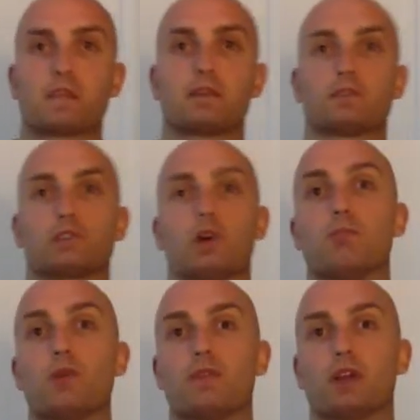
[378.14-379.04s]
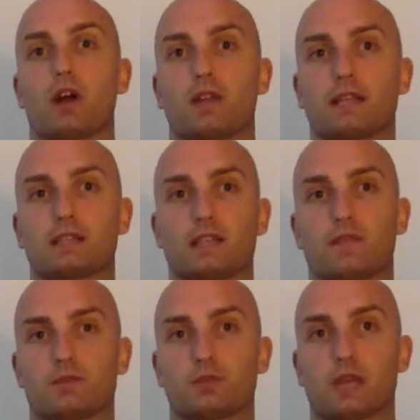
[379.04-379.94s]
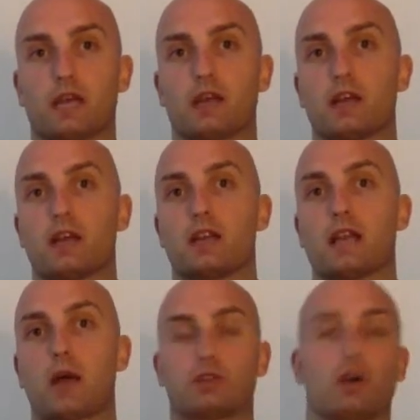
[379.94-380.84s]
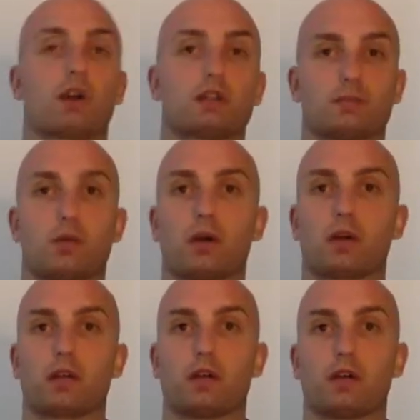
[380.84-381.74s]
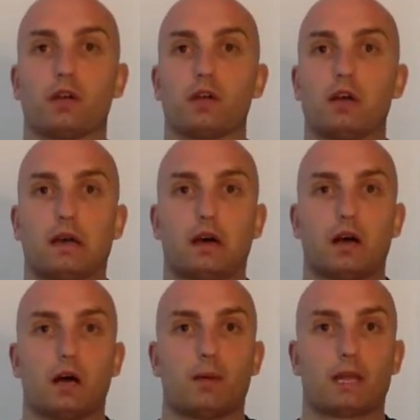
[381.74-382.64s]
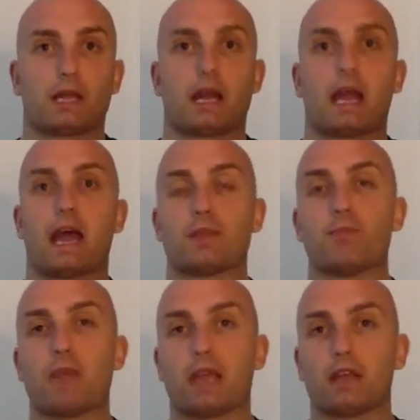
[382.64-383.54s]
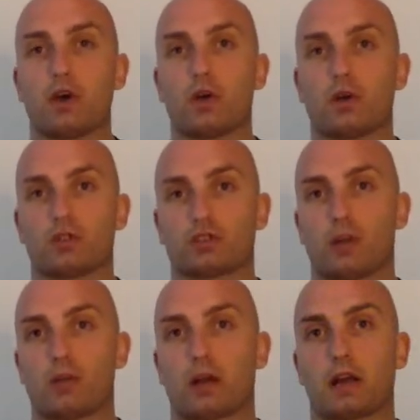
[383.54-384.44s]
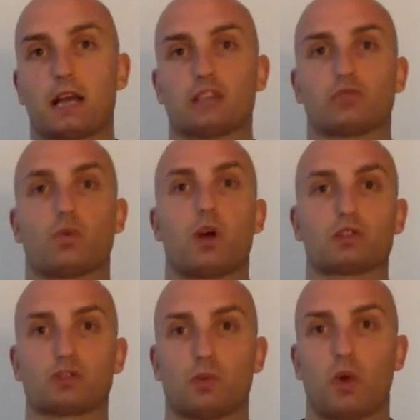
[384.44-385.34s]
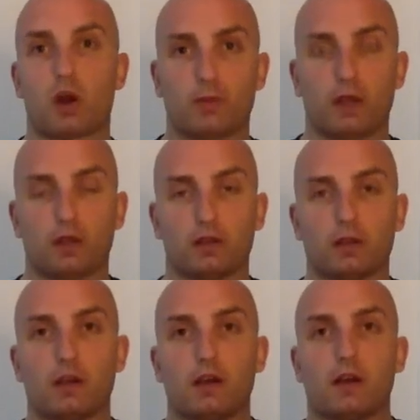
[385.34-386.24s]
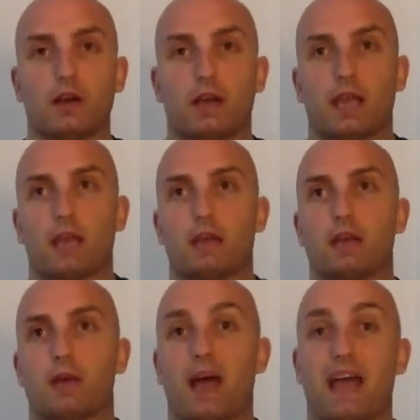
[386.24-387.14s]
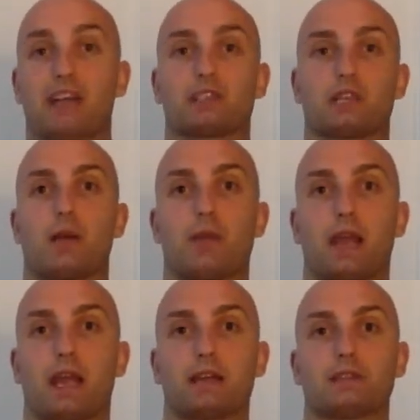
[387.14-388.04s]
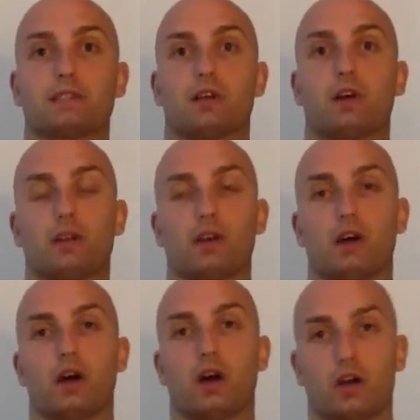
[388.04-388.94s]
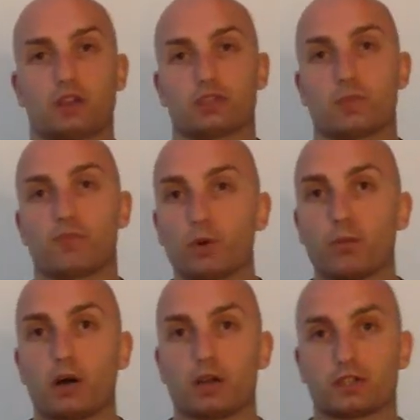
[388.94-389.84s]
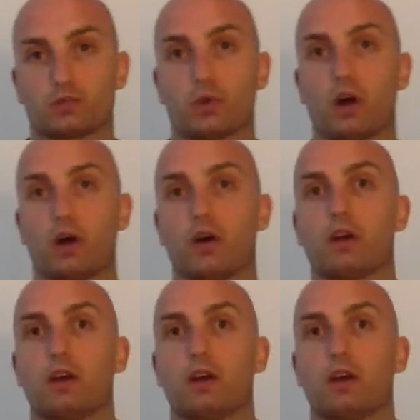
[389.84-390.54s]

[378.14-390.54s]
So moving on, that's the difference with that. Now we're talking spark here. Again, I had the mango, strawberry, as well as the watermelon, and I actually got my hands on some fruit punch as well.